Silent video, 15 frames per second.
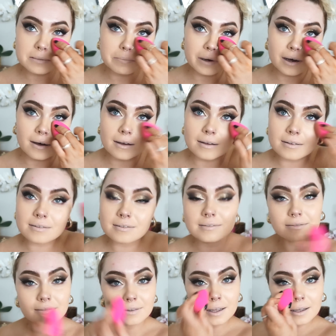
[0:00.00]
but
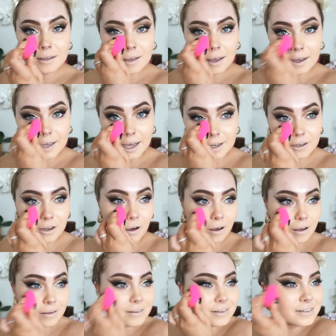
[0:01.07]
I can't not,
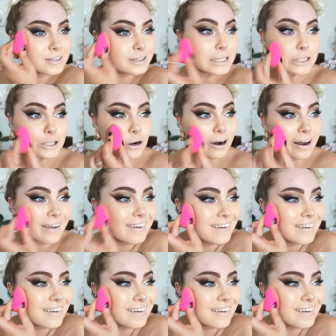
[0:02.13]
sorry.